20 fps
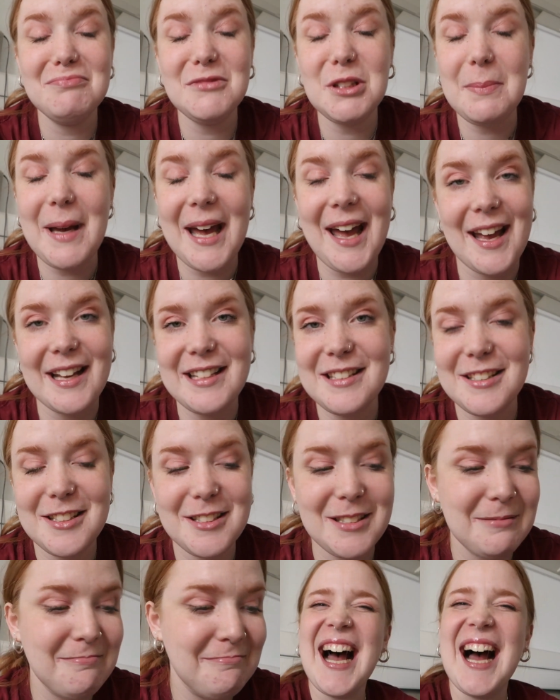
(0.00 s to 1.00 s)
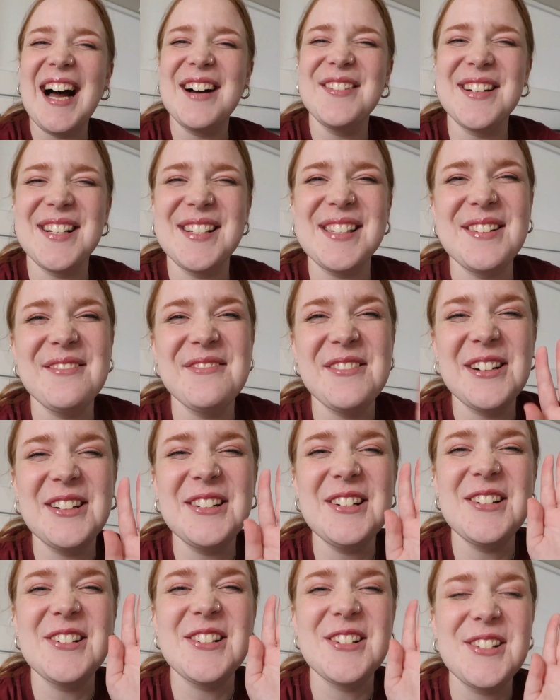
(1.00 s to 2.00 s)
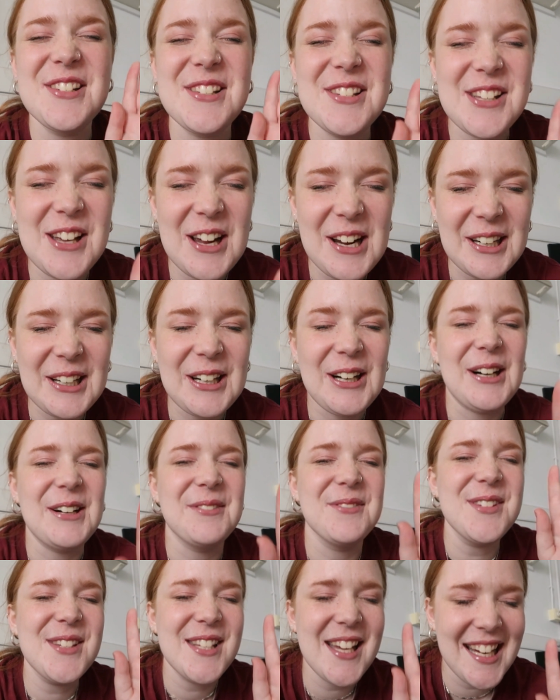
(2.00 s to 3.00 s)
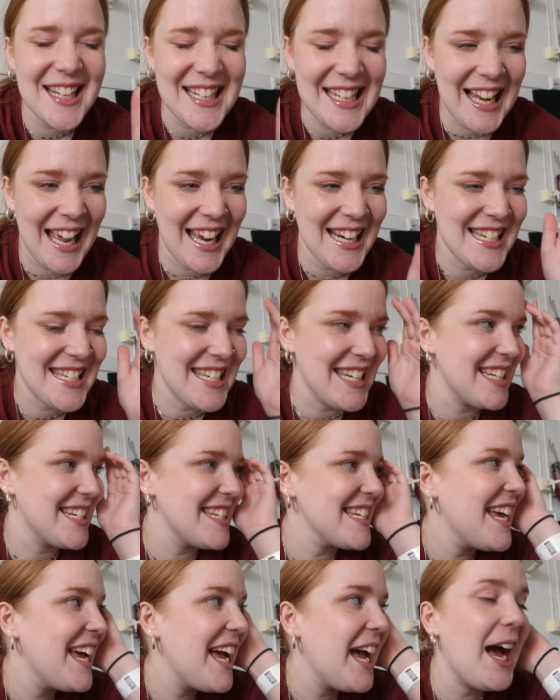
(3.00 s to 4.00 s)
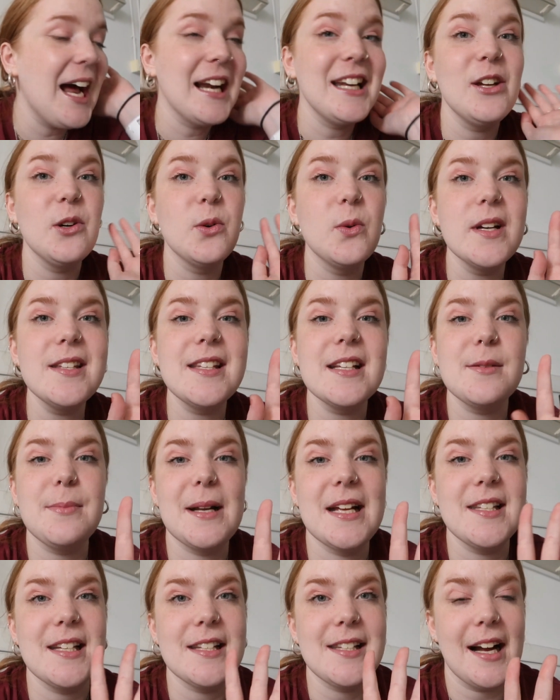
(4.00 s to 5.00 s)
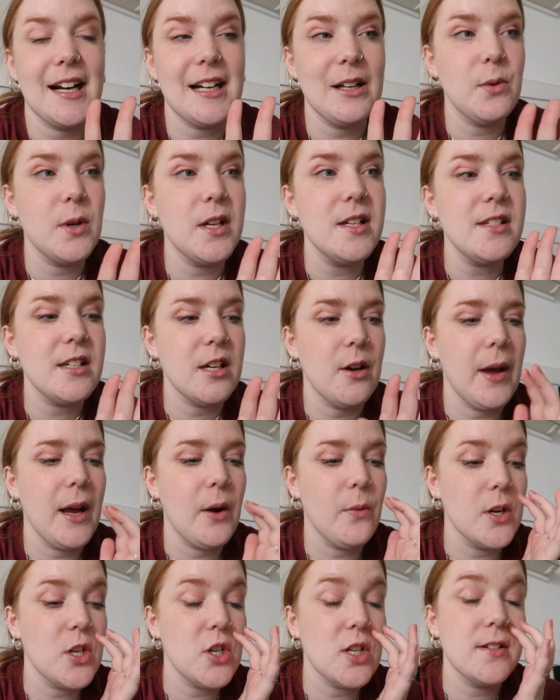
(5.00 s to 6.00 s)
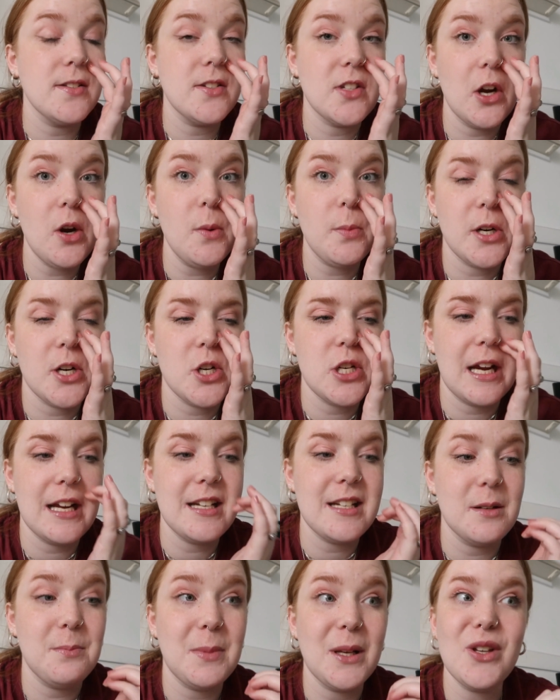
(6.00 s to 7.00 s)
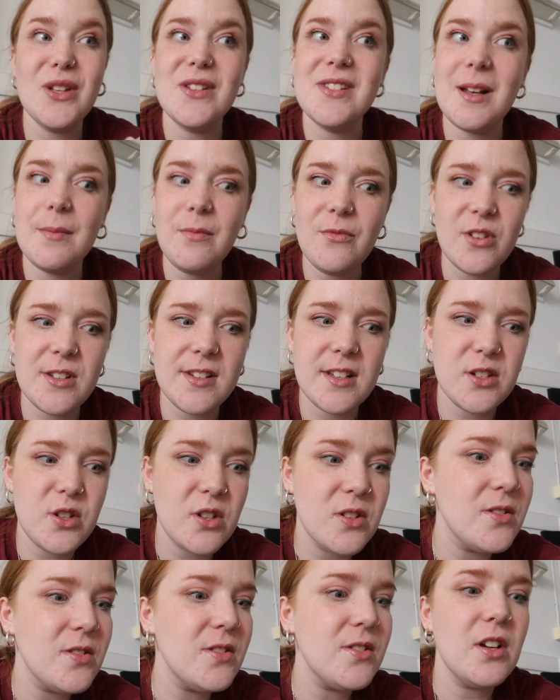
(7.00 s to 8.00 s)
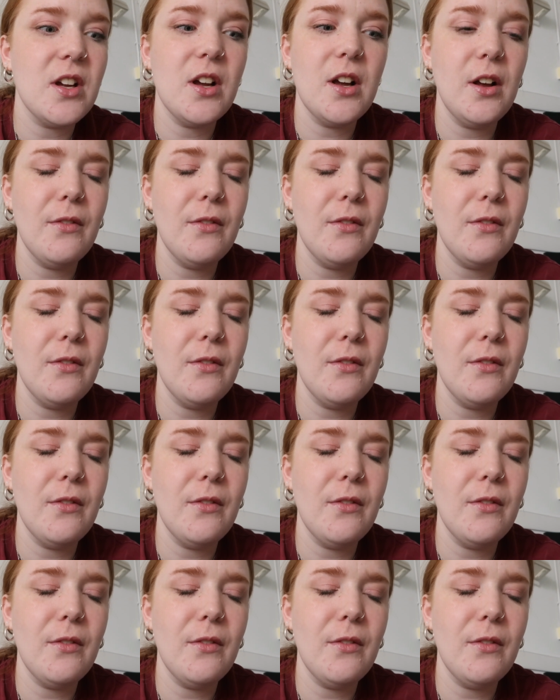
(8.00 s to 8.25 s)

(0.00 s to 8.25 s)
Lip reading: the best. Having someone who's just so calm, so collected, and he always explains exactly what he's doing, which is so appreciated, because some physicians